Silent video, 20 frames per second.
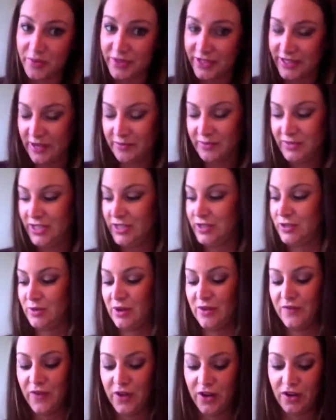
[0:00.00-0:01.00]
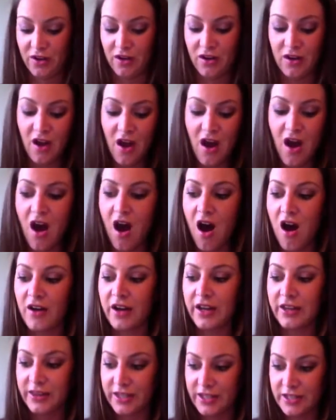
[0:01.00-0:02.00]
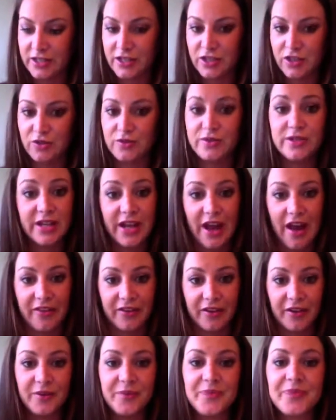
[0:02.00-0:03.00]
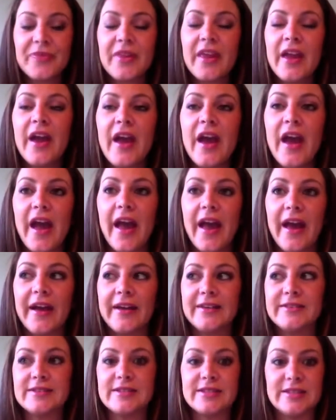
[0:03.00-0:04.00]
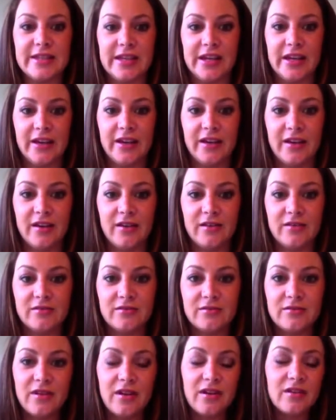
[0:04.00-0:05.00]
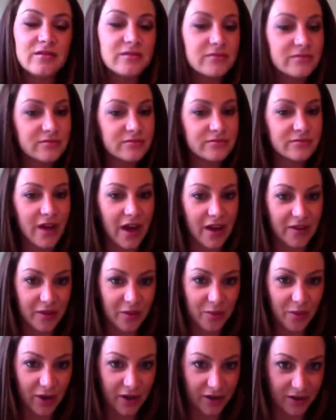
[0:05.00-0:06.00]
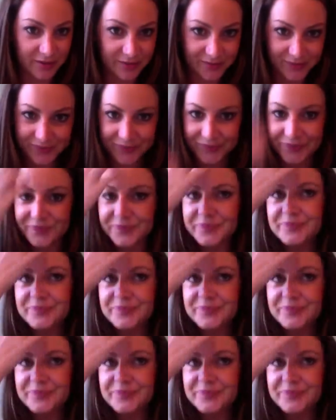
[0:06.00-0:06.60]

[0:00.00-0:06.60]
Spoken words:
It was almost empty, so I figured I'll get these two together and see how they work.